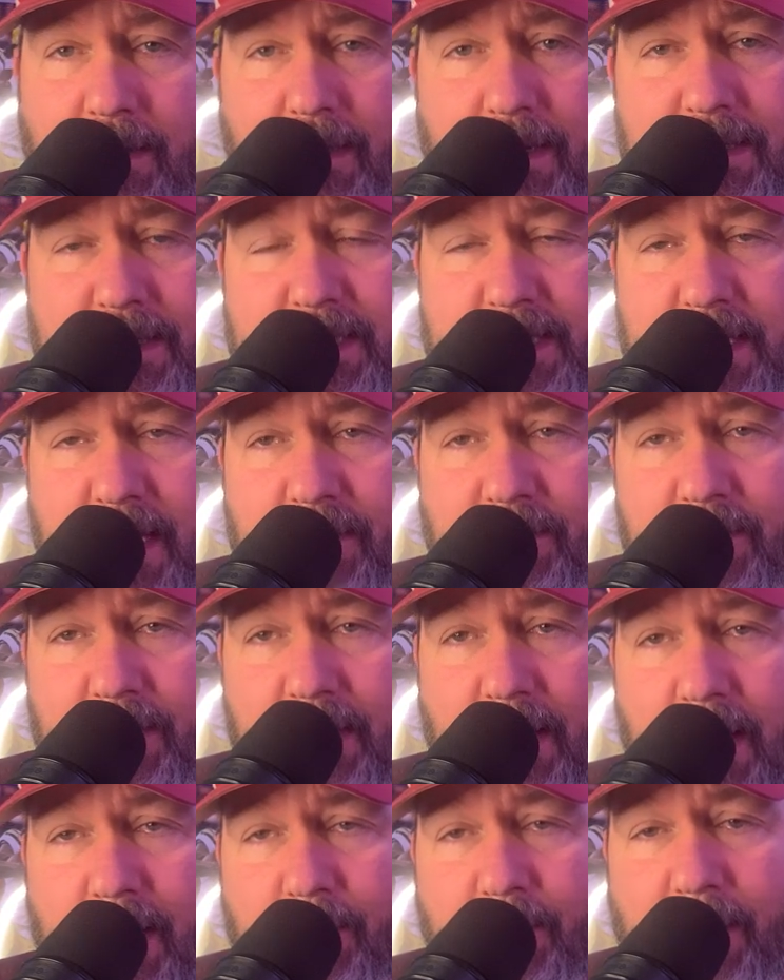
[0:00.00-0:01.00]
a
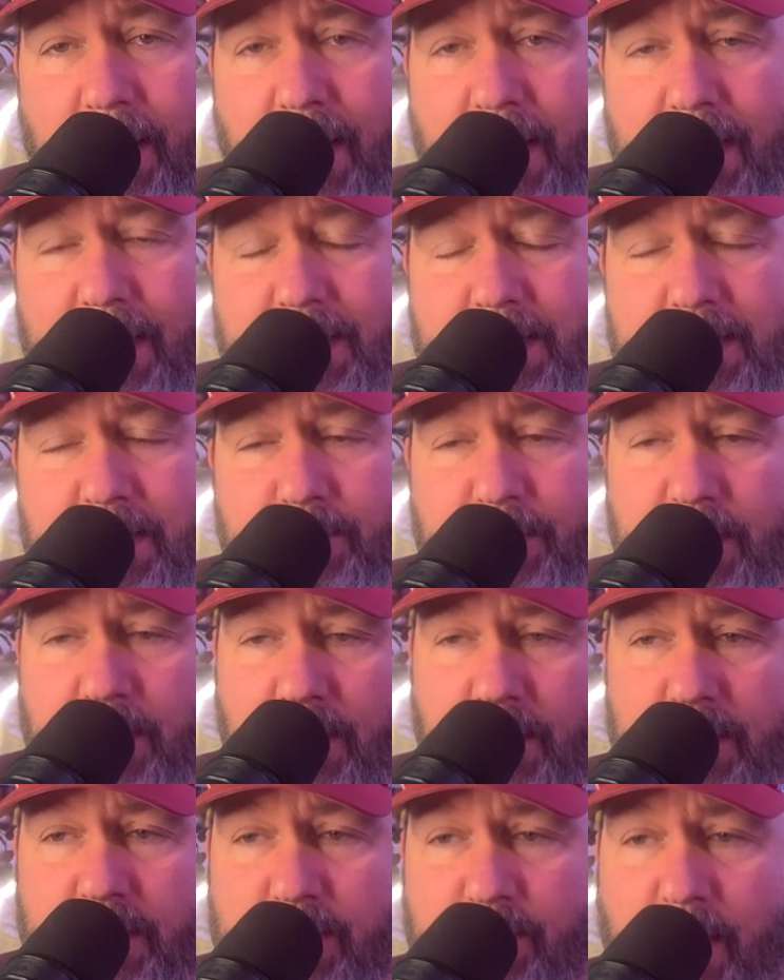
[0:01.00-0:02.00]
7-day pass,
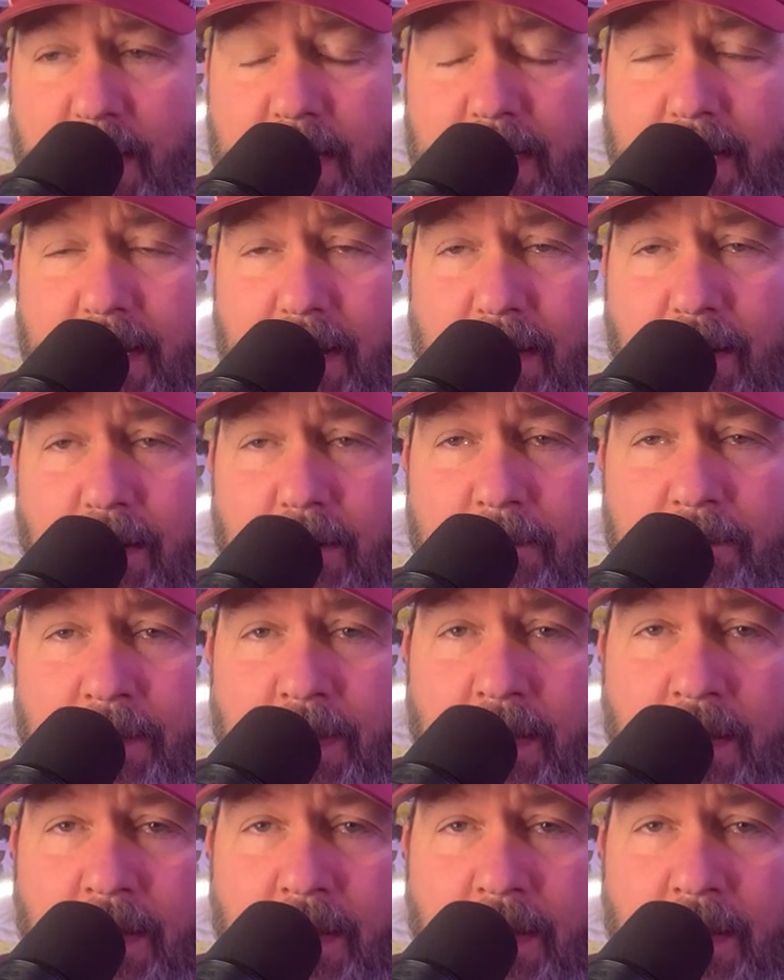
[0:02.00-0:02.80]
because right now